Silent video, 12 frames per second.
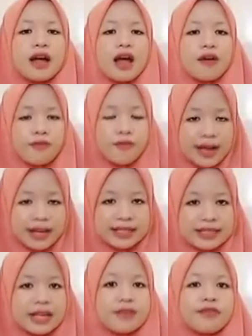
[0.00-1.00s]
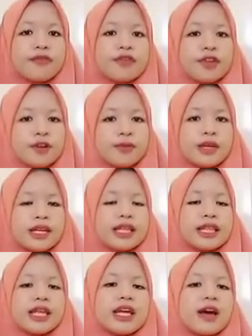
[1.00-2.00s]
affective
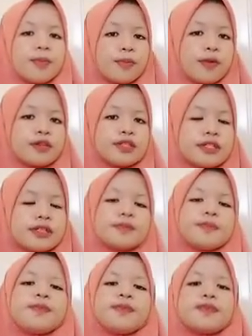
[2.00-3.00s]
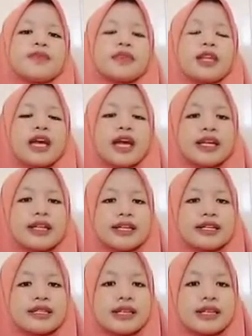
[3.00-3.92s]
humanity approach. In this